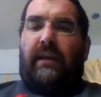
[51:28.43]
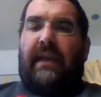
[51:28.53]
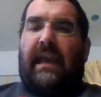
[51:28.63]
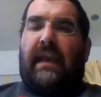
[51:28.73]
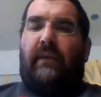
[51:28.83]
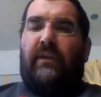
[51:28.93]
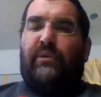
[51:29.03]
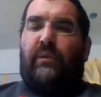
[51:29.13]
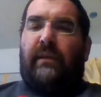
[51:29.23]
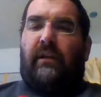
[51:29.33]
Kate,
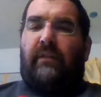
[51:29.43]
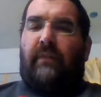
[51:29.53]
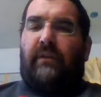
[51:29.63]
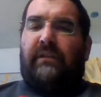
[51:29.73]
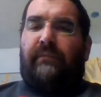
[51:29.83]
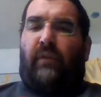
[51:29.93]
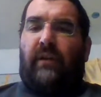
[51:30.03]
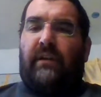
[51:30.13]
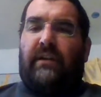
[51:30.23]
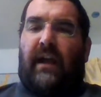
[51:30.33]
which women are the most
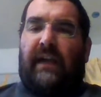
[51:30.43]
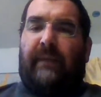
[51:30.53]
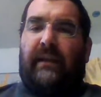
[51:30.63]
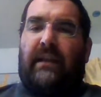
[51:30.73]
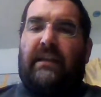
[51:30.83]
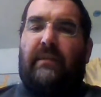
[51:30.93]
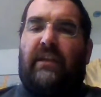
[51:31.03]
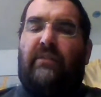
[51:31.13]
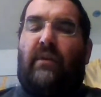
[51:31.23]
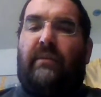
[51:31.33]
important to talk about in a
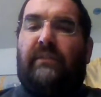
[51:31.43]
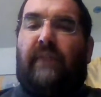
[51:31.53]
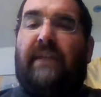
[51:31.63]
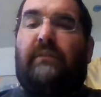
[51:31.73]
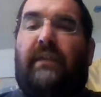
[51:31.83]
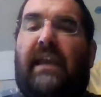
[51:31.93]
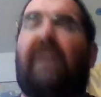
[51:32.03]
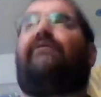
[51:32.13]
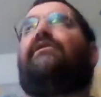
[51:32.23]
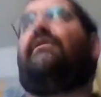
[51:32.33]
DBQ about women's rights? Well,
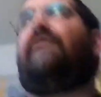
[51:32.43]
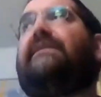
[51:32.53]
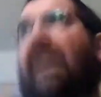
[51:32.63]
Kate, if we're doing this